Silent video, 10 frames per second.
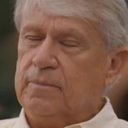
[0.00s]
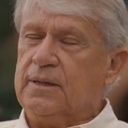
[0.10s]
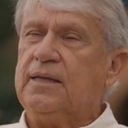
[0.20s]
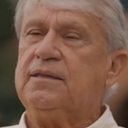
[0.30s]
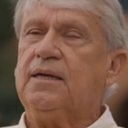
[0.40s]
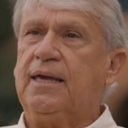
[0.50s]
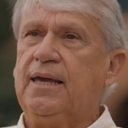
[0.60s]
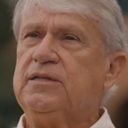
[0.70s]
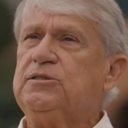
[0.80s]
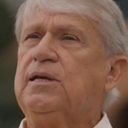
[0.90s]
get the
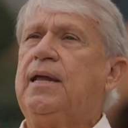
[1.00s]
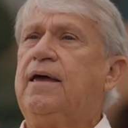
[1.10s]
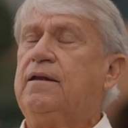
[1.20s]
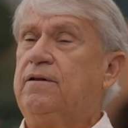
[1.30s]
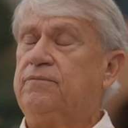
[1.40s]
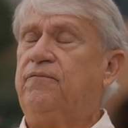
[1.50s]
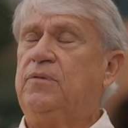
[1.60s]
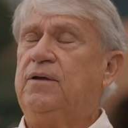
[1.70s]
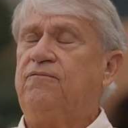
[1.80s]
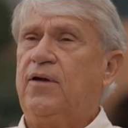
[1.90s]
kids that had
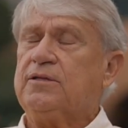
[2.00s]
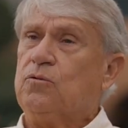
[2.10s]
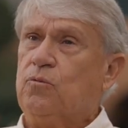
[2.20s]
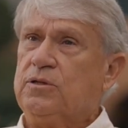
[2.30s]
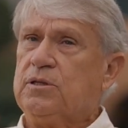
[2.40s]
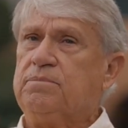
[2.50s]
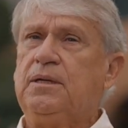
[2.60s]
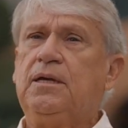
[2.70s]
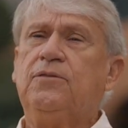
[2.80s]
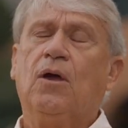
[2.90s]
infected wisdom
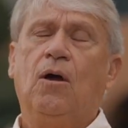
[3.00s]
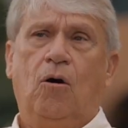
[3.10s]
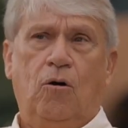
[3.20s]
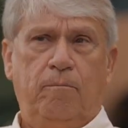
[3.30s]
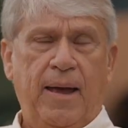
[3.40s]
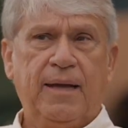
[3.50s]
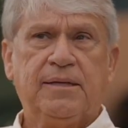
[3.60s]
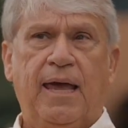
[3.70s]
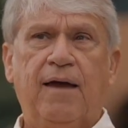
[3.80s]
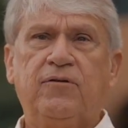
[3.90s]
teeth or bad
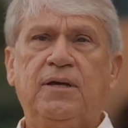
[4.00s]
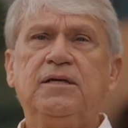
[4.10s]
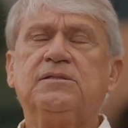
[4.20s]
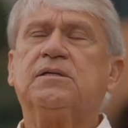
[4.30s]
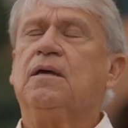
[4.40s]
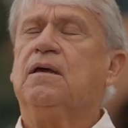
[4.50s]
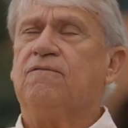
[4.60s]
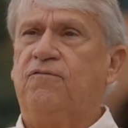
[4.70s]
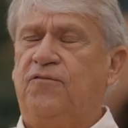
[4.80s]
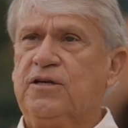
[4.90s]
cavities
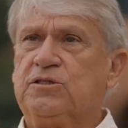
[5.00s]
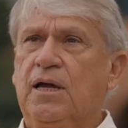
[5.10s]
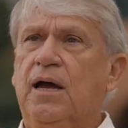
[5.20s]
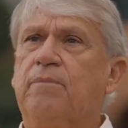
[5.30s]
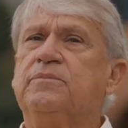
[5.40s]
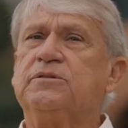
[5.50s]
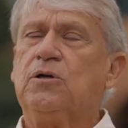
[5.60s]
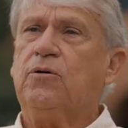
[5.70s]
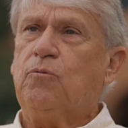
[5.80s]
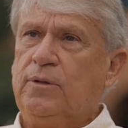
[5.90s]
fixed up,
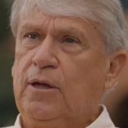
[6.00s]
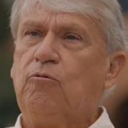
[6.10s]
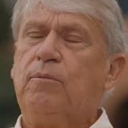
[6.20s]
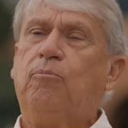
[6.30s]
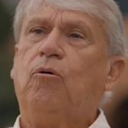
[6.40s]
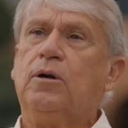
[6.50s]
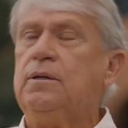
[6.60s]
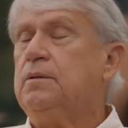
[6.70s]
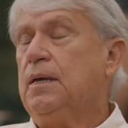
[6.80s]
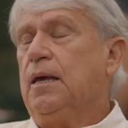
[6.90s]
so when they
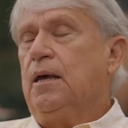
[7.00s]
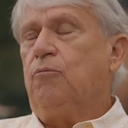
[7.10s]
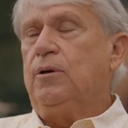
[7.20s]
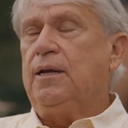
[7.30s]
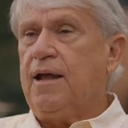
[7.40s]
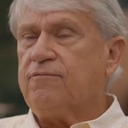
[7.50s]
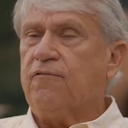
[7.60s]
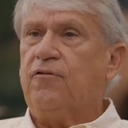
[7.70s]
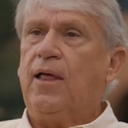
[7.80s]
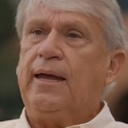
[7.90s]
reported, we didn't have to
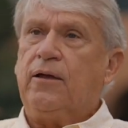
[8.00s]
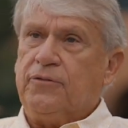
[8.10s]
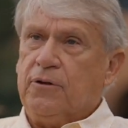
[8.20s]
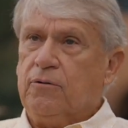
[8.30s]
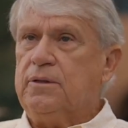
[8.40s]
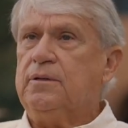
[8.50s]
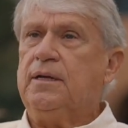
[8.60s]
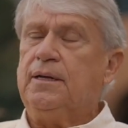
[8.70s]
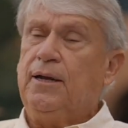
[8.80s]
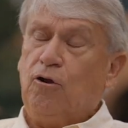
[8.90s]
fly out there and
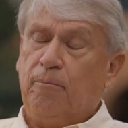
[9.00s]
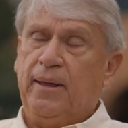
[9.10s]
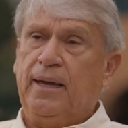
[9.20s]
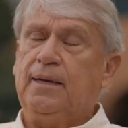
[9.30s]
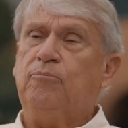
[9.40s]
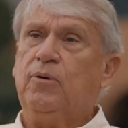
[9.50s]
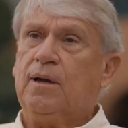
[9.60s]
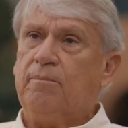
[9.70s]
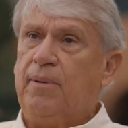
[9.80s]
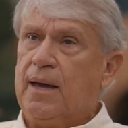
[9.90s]
get an airplane and bring
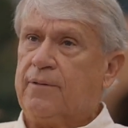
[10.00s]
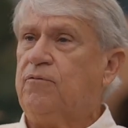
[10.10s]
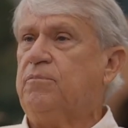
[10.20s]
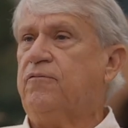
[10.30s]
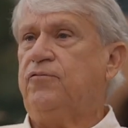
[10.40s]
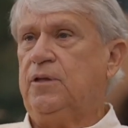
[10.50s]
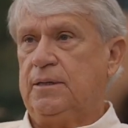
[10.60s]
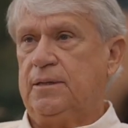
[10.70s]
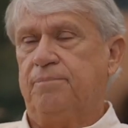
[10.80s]
them back from the fleet.